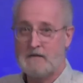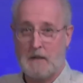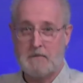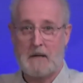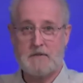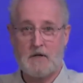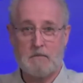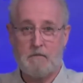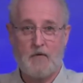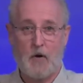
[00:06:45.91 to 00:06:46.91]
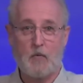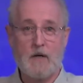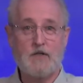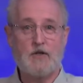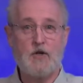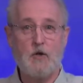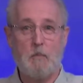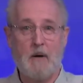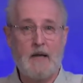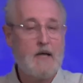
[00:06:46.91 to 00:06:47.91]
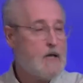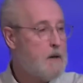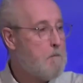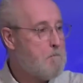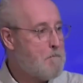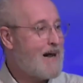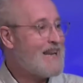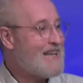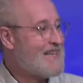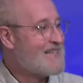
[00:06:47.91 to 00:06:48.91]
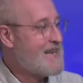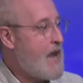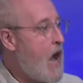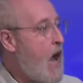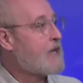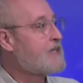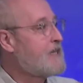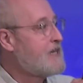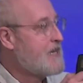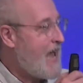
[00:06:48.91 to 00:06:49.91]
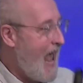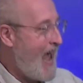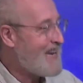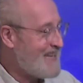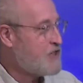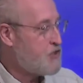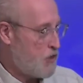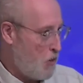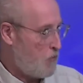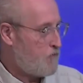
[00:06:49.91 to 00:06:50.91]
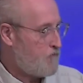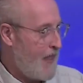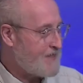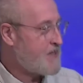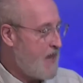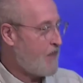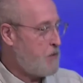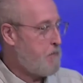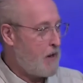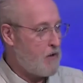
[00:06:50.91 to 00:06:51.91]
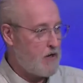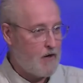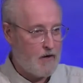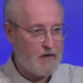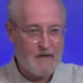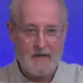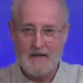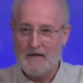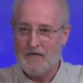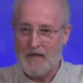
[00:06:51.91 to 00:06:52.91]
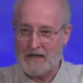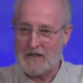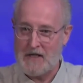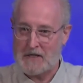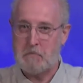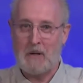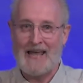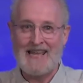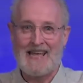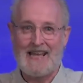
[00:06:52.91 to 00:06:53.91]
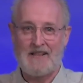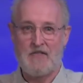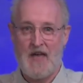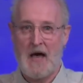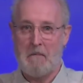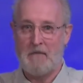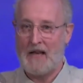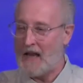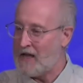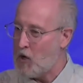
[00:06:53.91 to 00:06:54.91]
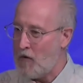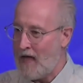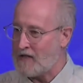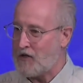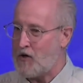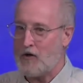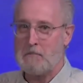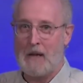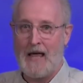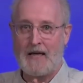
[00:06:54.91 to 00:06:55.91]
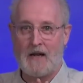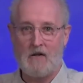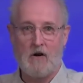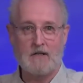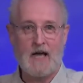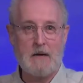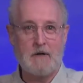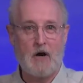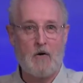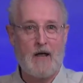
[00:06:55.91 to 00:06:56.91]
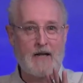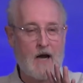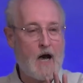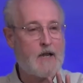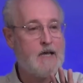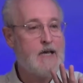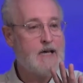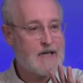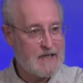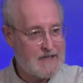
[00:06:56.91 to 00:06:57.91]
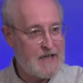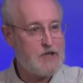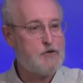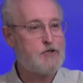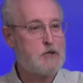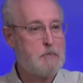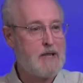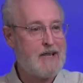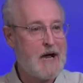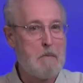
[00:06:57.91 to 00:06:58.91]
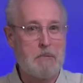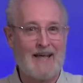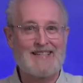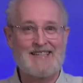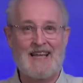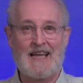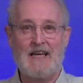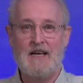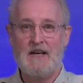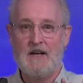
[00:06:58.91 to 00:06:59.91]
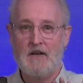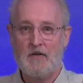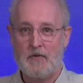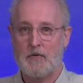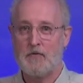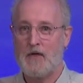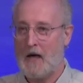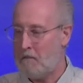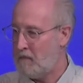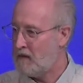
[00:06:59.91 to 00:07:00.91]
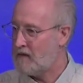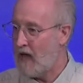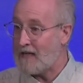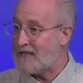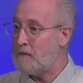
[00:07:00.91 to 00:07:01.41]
Sometimes they're rich too. But money is not an issue. That's not the barrier that's plaguing them. They let go of that security blanket a long time ago. And God continues to be a blessing through them. Not